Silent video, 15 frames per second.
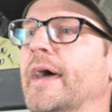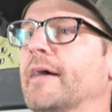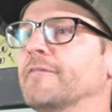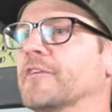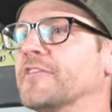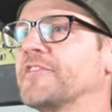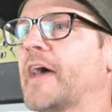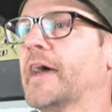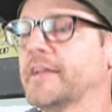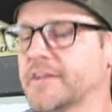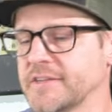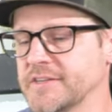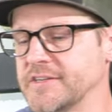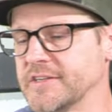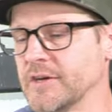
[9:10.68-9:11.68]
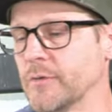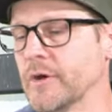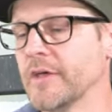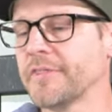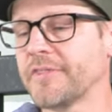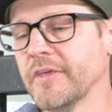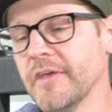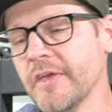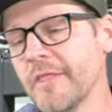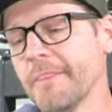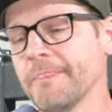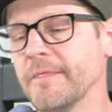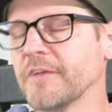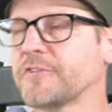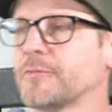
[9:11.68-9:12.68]
have the side cut to deal with.
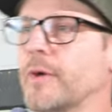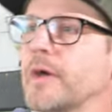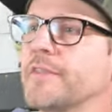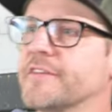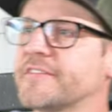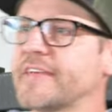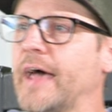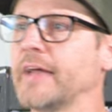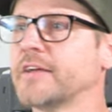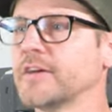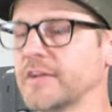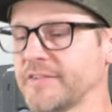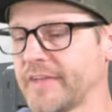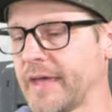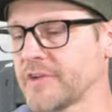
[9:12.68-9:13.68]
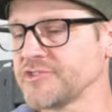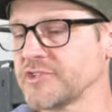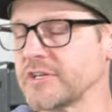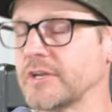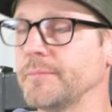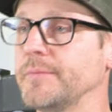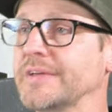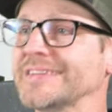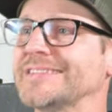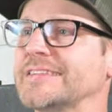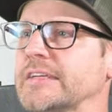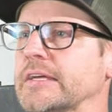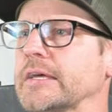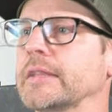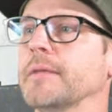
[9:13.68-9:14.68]
This way, the side cut is actually gonna be
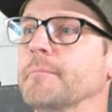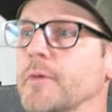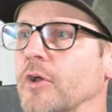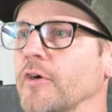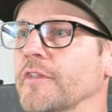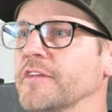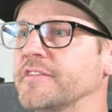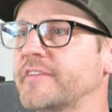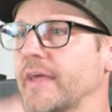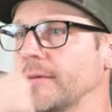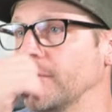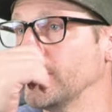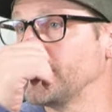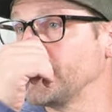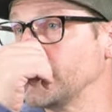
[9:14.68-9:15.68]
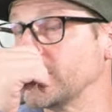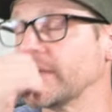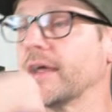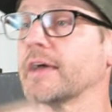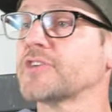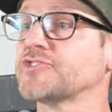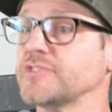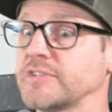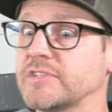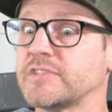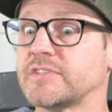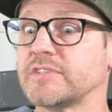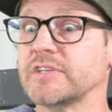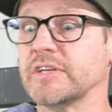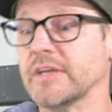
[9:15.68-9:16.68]
sitting in the middle of this table so you can actually
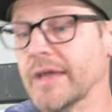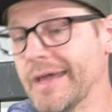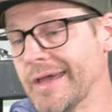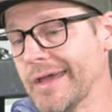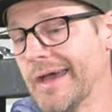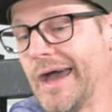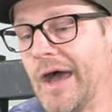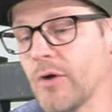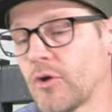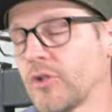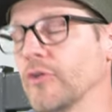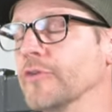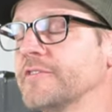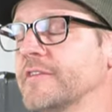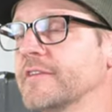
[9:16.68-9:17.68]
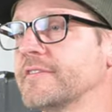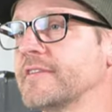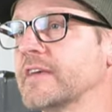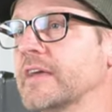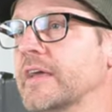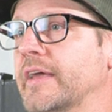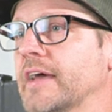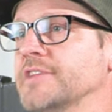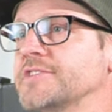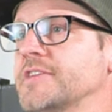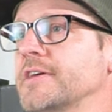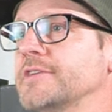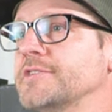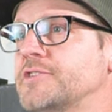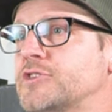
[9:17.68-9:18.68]
see how close this thing
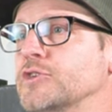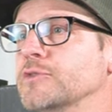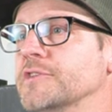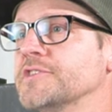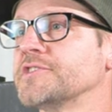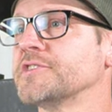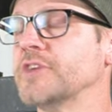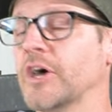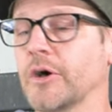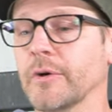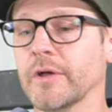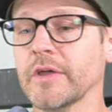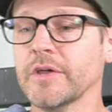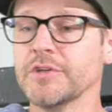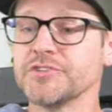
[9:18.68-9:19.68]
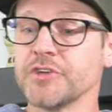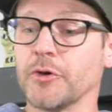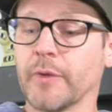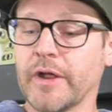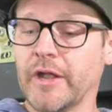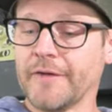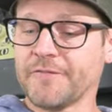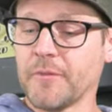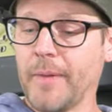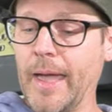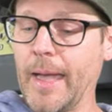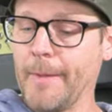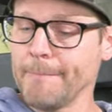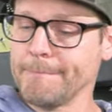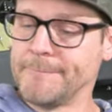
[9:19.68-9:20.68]
gets to the snow. So right off the
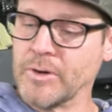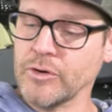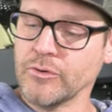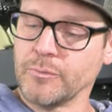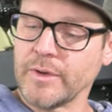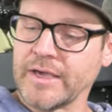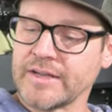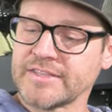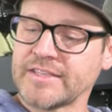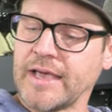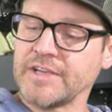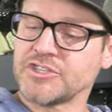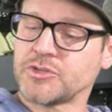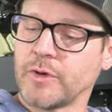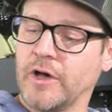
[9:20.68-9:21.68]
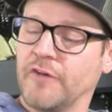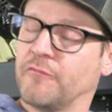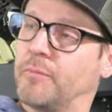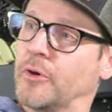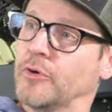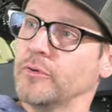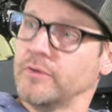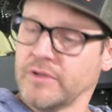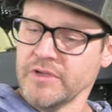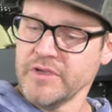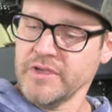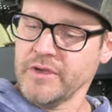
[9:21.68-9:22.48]
bat, boom, we got a size 12 boot.